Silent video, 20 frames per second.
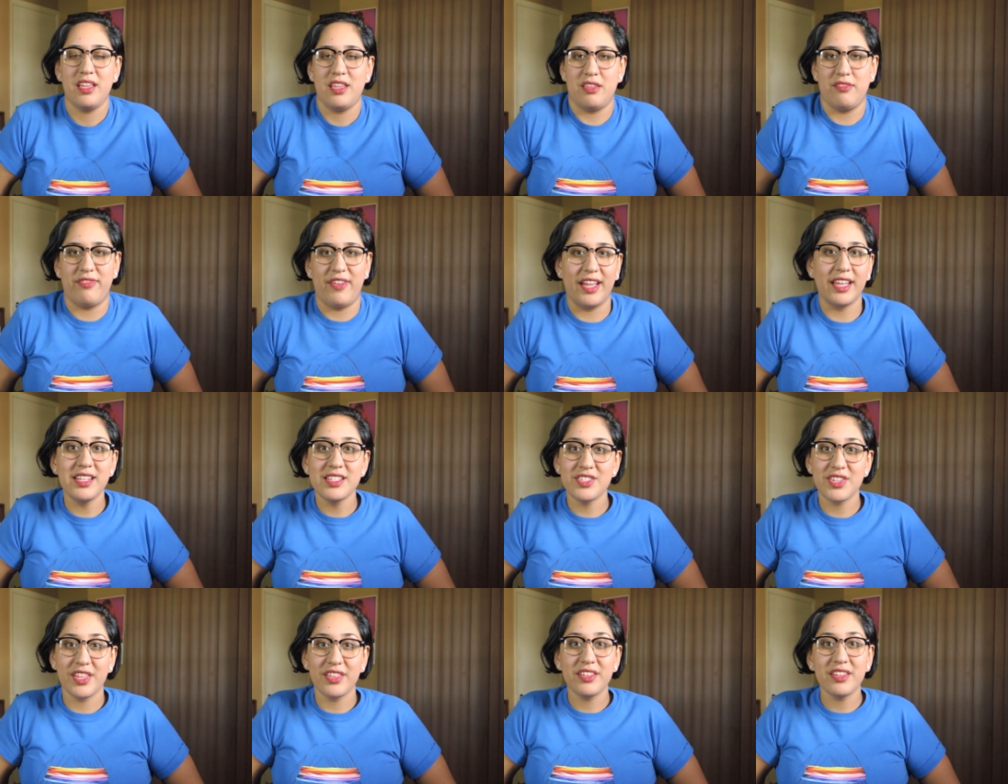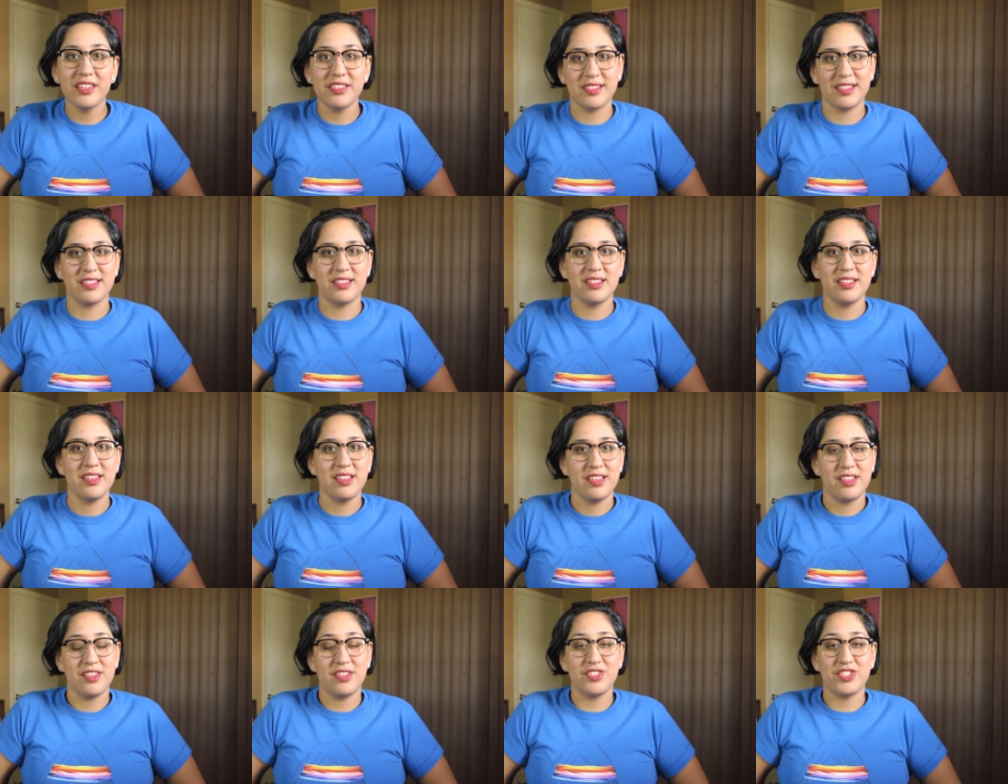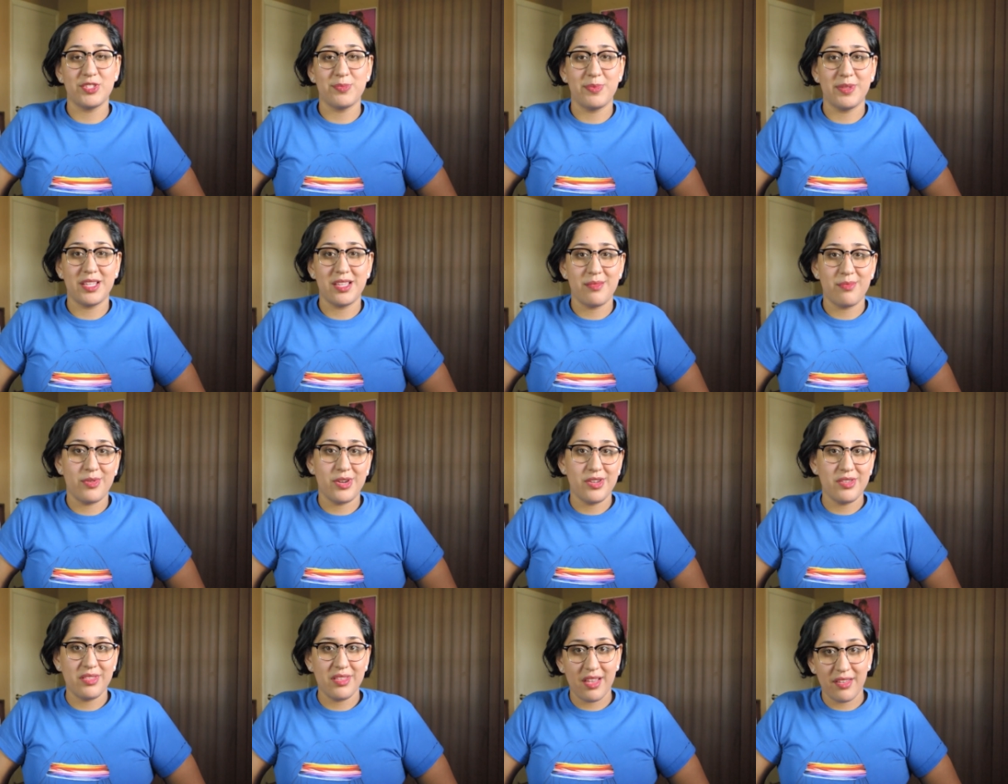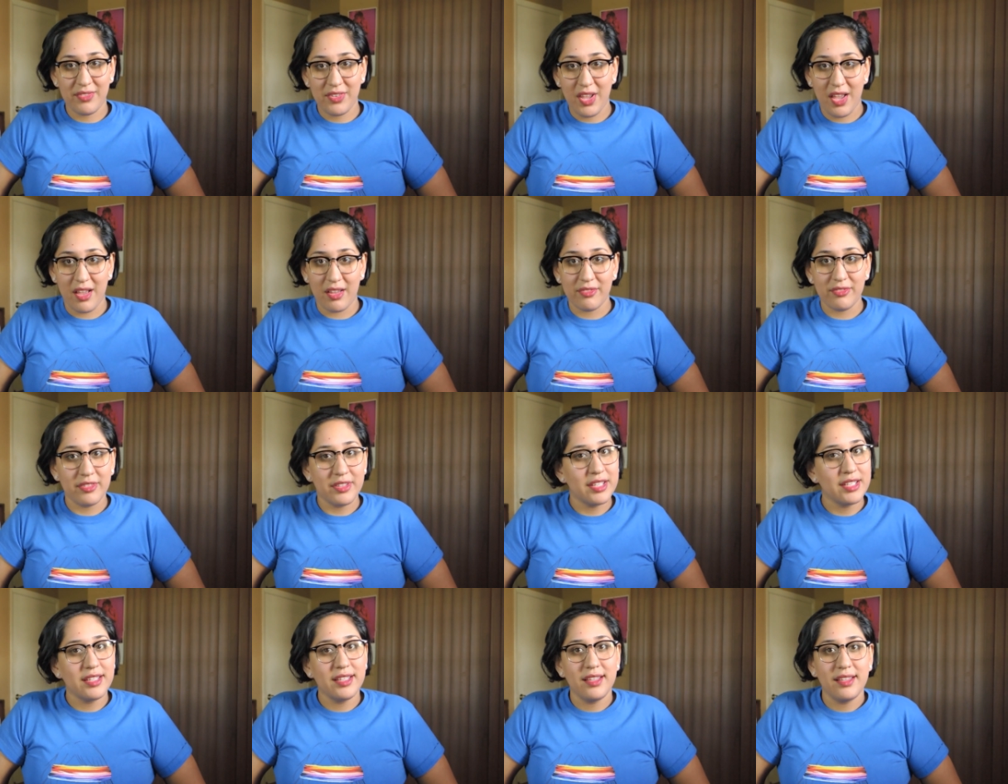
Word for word: you find each other and then you just pick up where you left off.